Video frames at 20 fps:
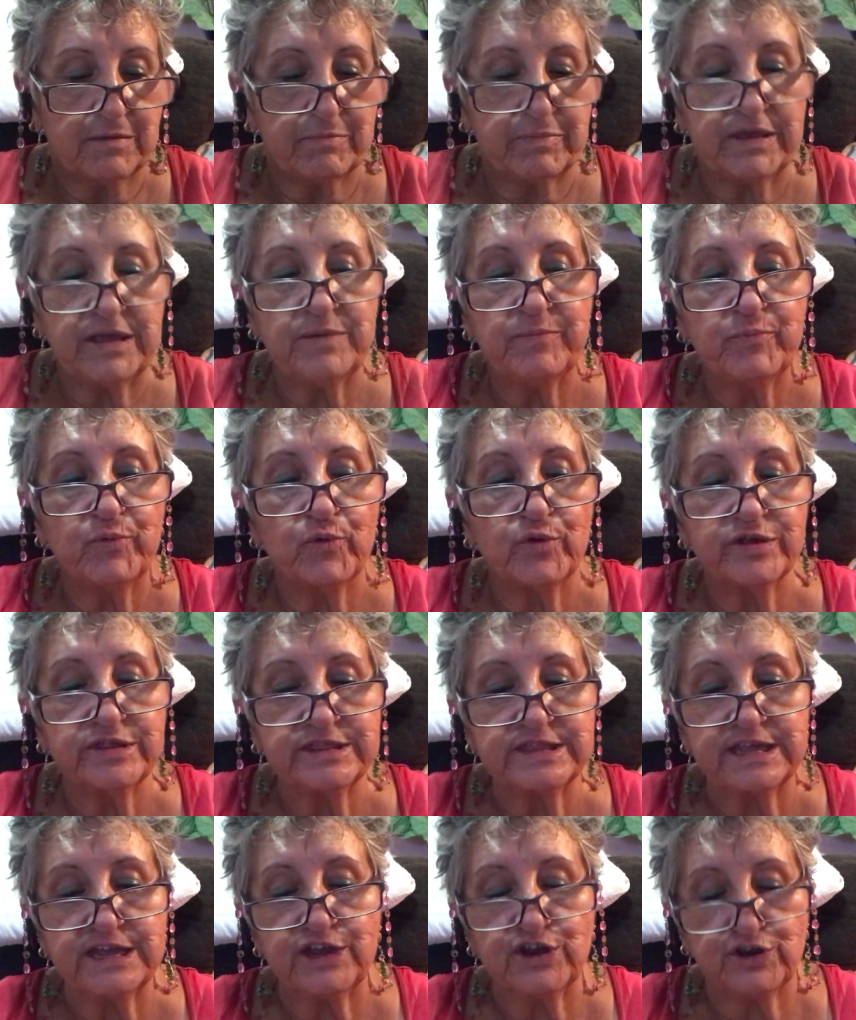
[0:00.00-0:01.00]
being born
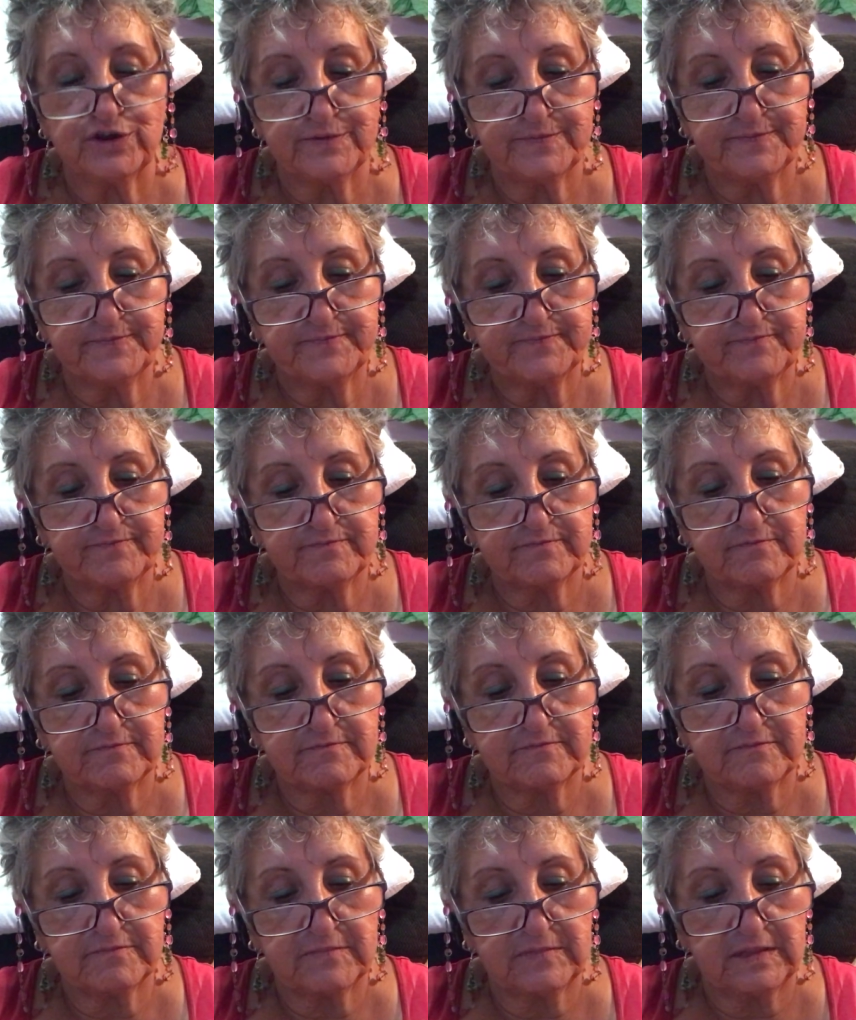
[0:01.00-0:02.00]
there.
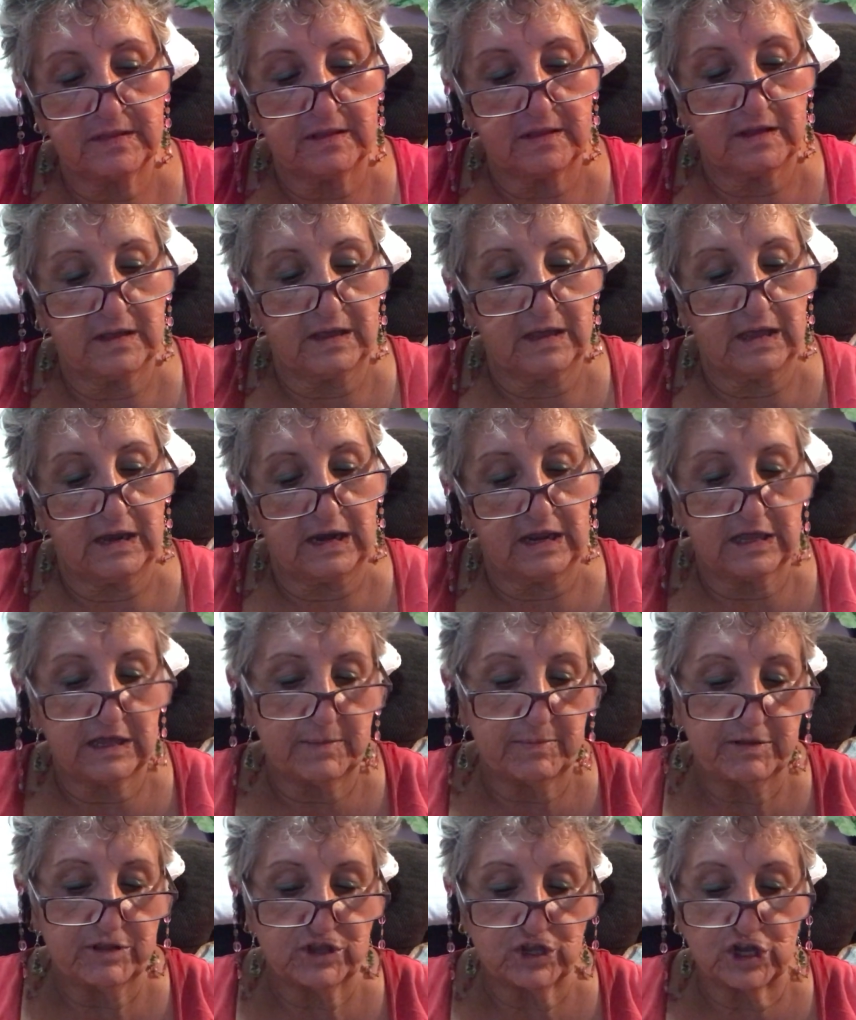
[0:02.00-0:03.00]
And I
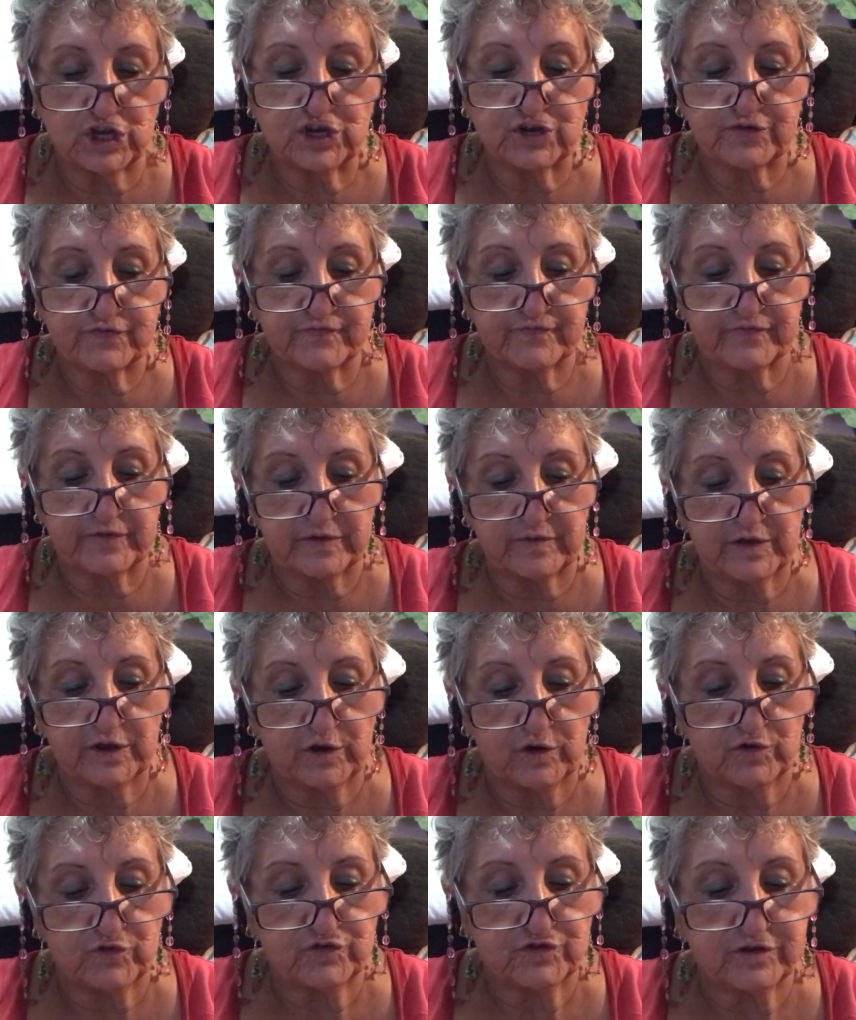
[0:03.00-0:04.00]
keep in touch very
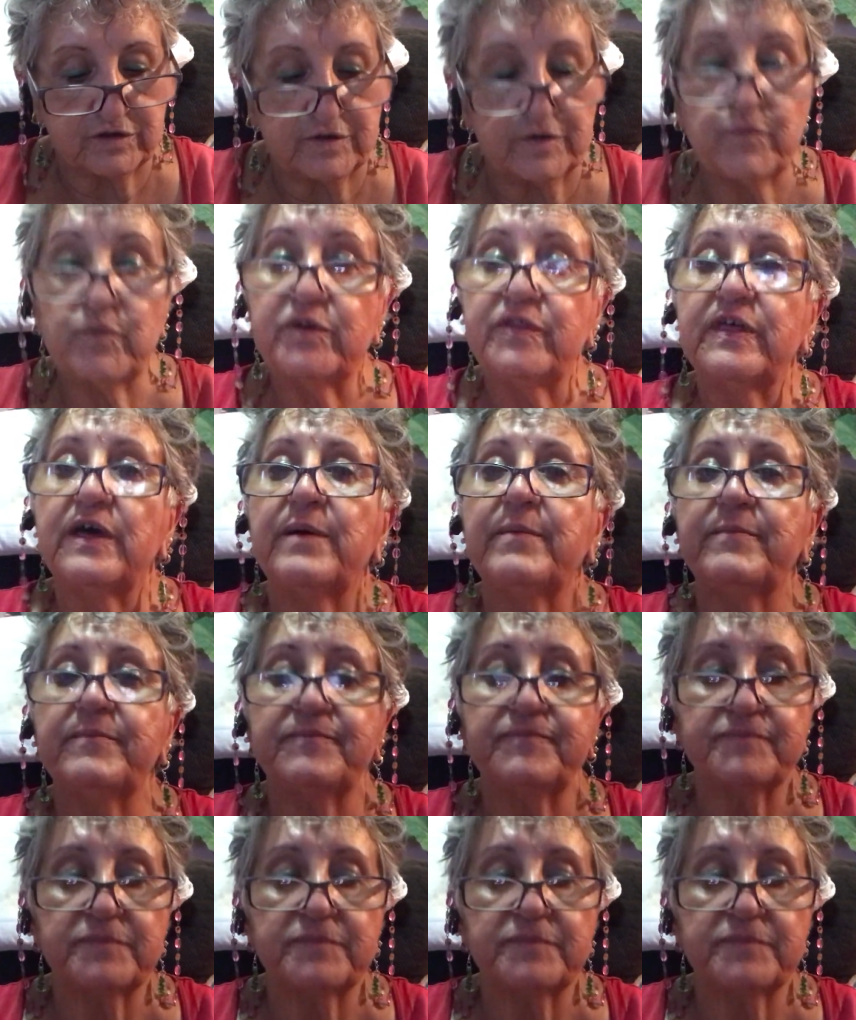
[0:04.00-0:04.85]
closely with them.